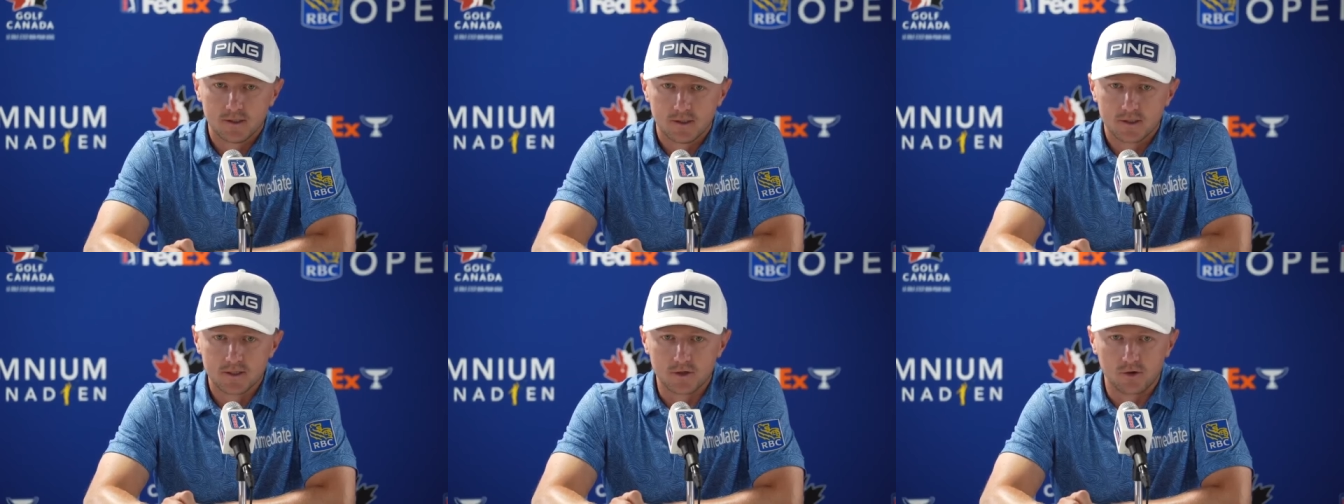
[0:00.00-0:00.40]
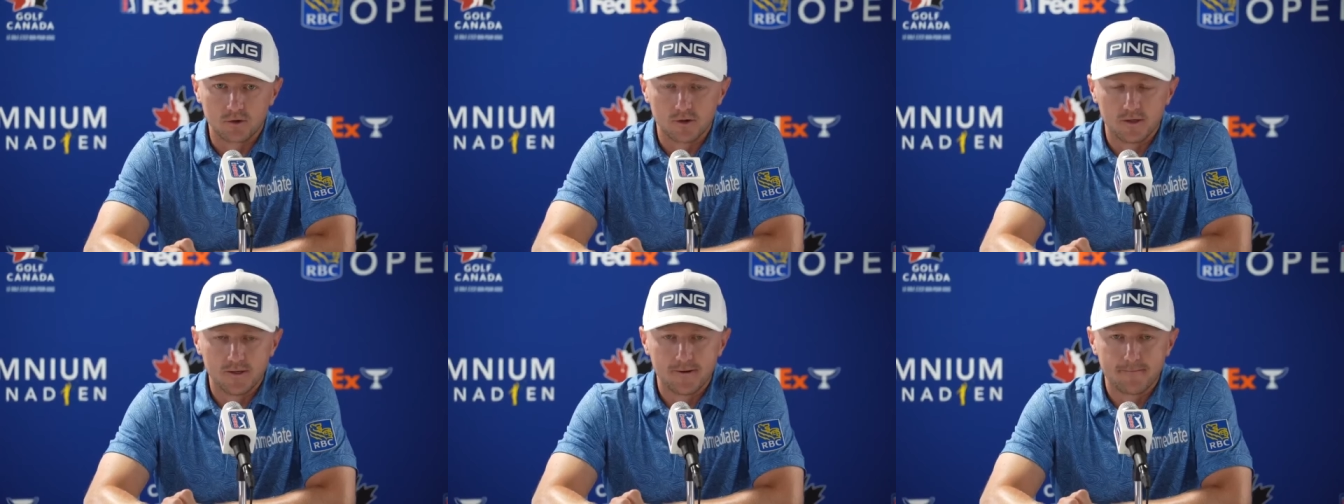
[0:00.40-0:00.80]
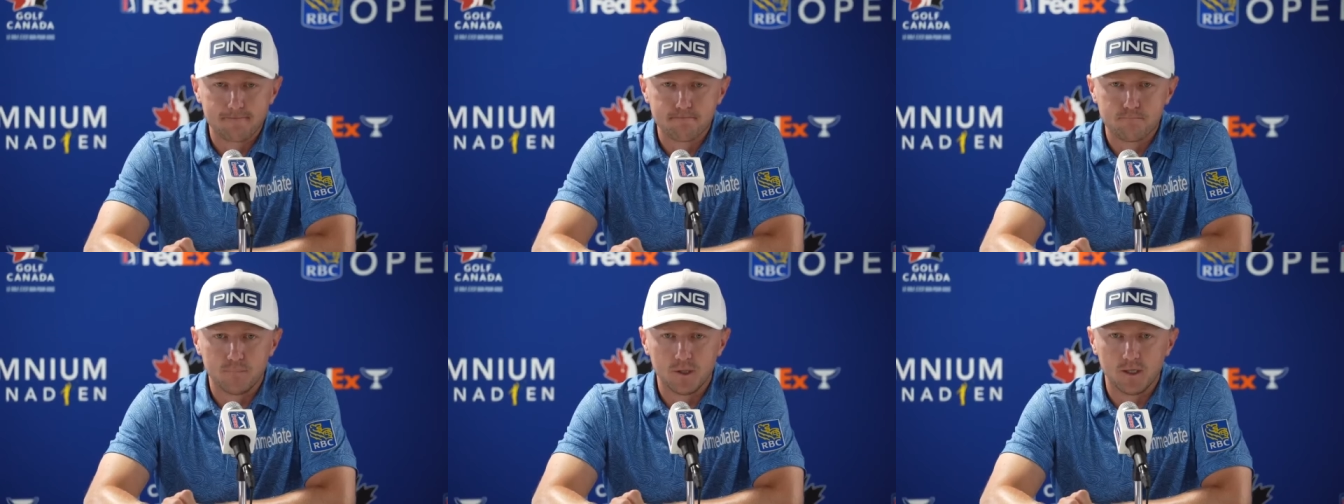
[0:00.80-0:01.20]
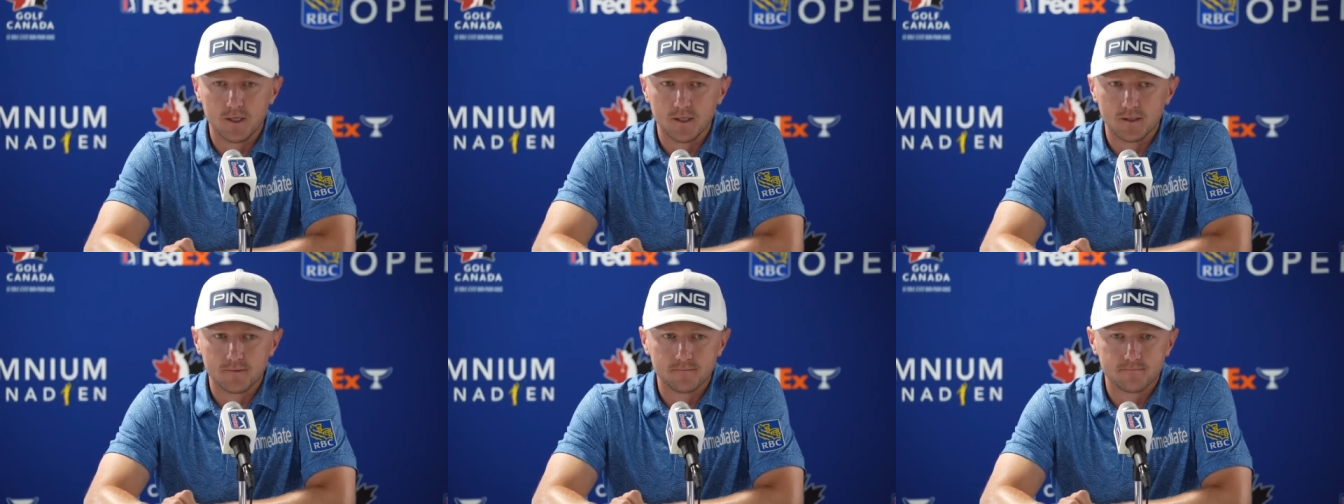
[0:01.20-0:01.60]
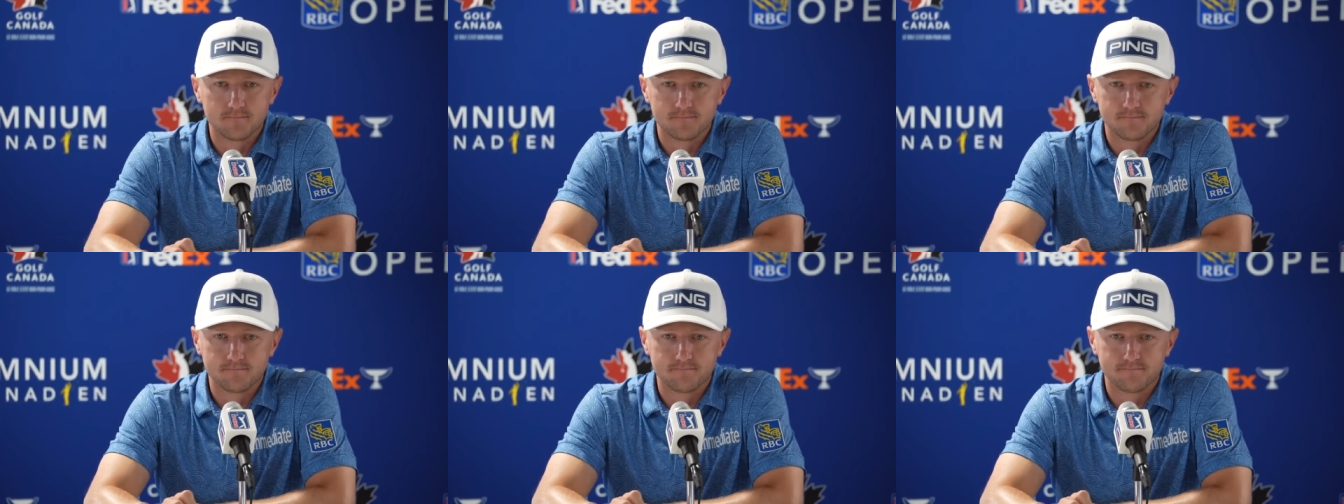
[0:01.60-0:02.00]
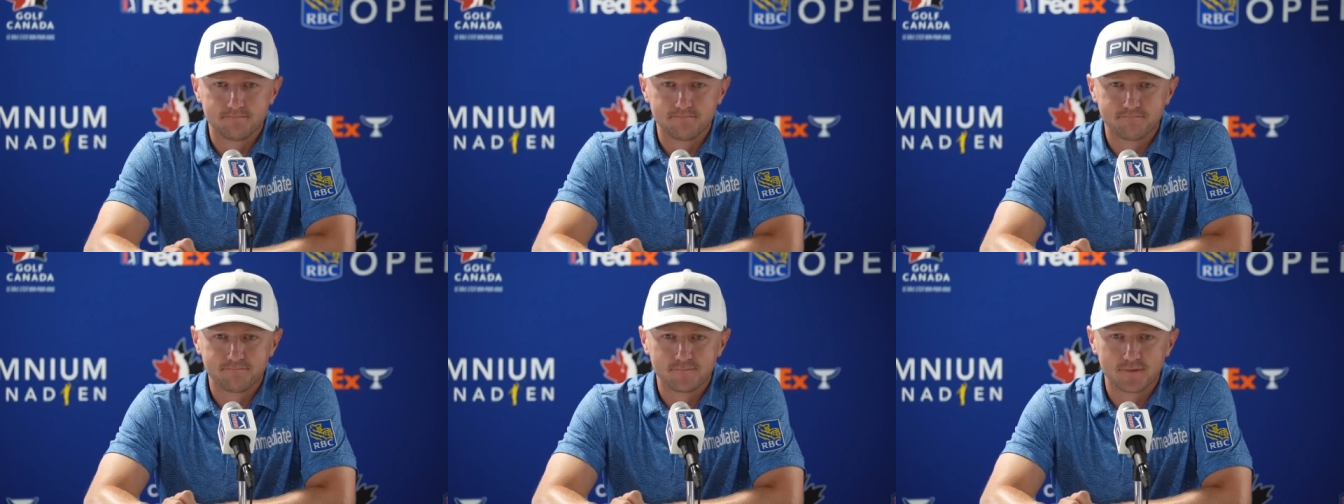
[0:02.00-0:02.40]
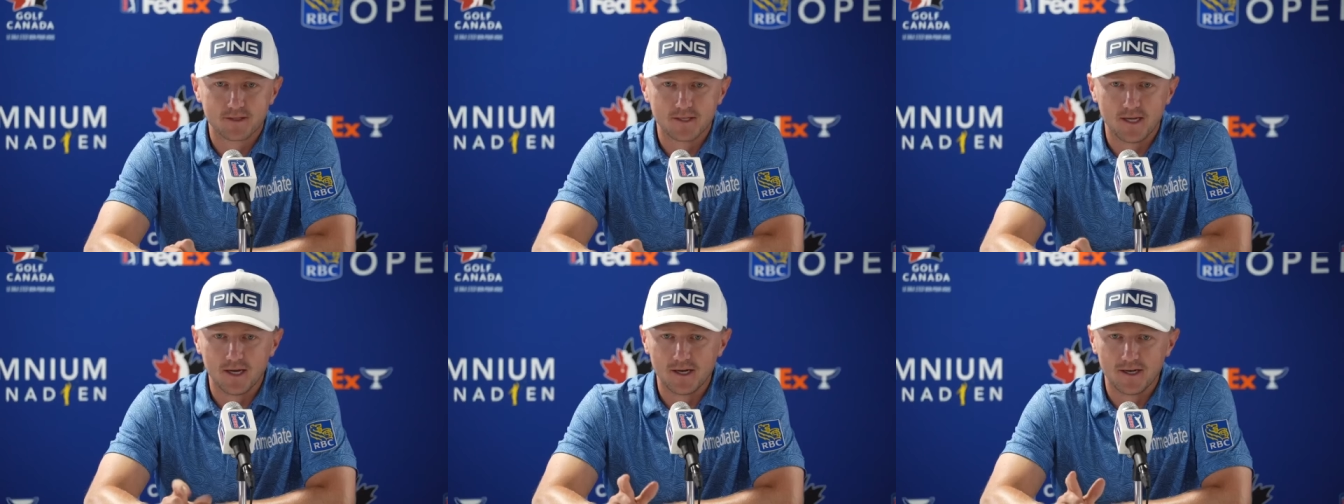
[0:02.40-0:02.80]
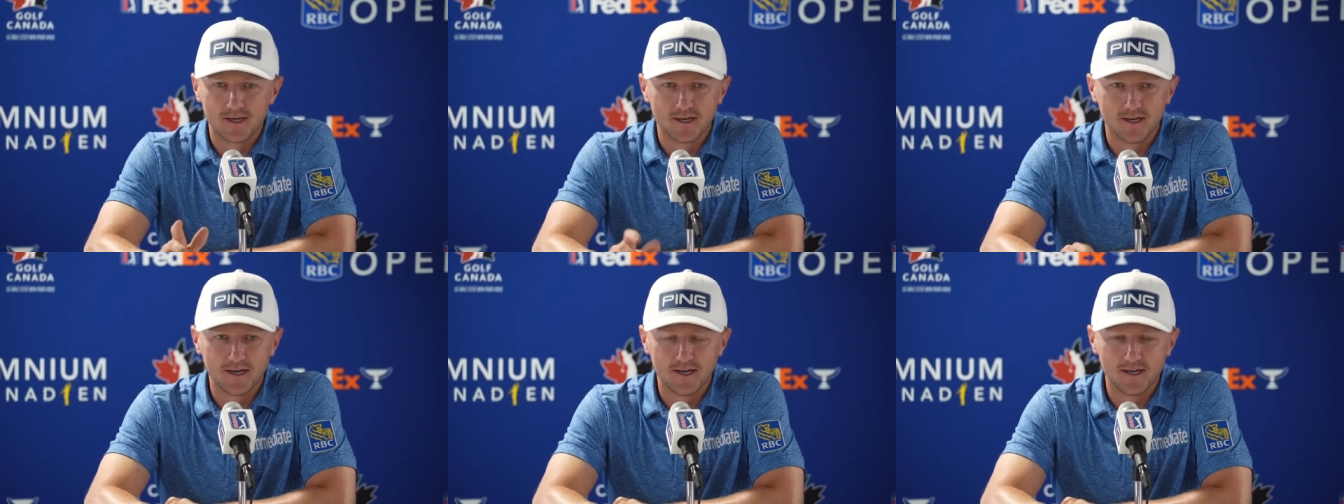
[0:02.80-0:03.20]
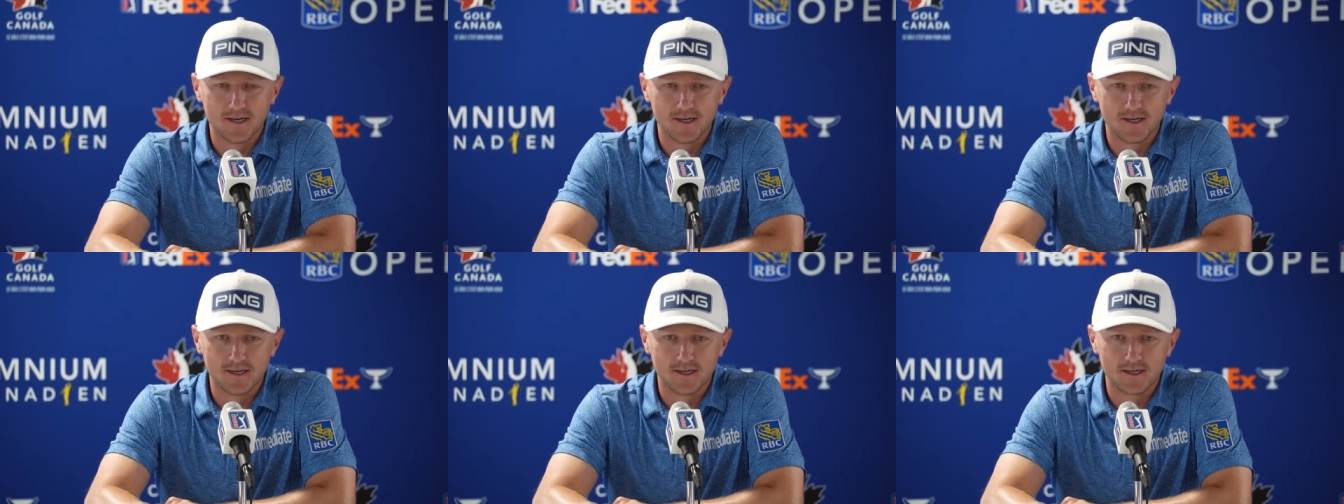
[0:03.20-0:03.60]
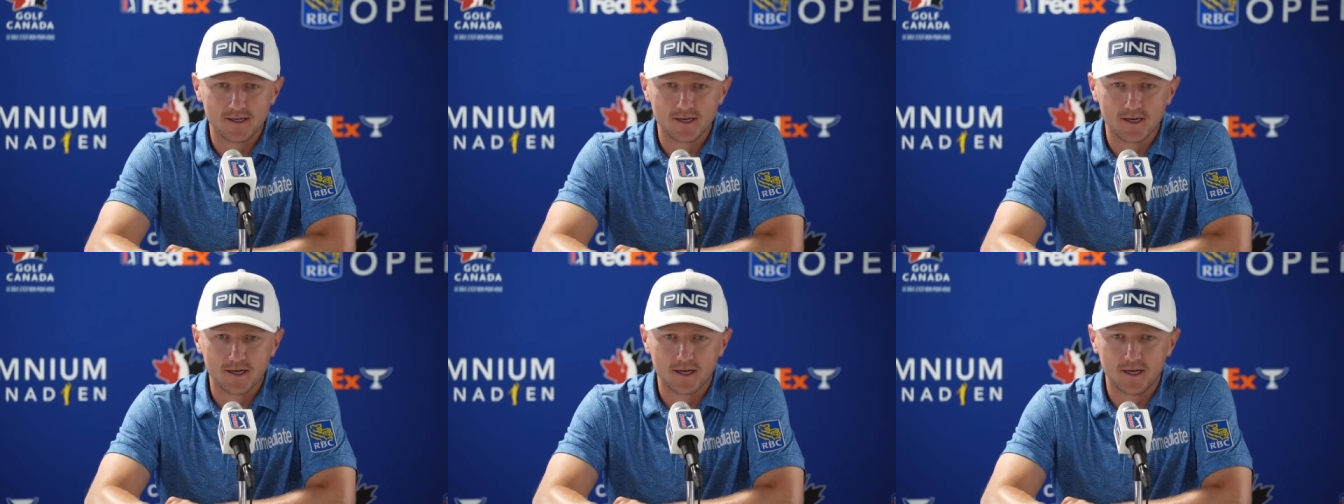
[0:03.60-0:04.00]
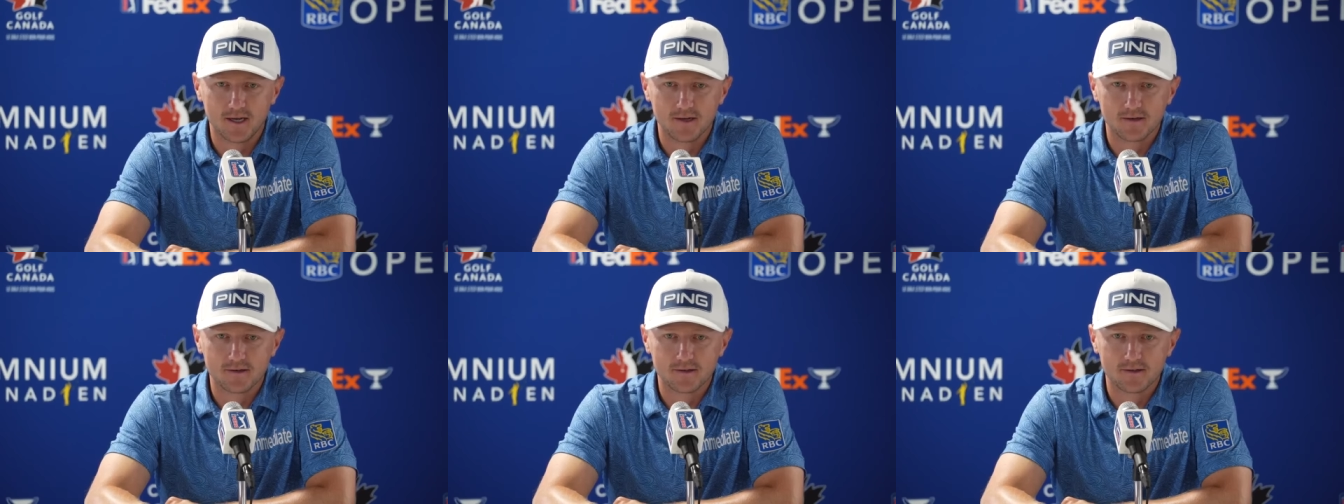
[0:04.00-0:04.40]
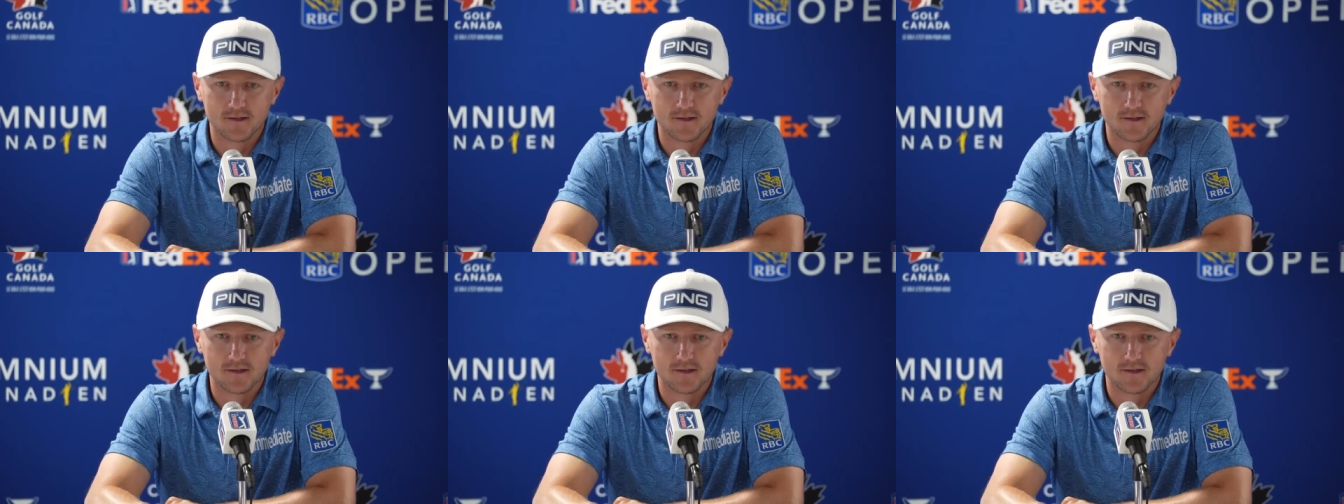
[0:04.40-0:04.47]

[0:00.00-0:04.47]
certainly. But, yeah, I can't.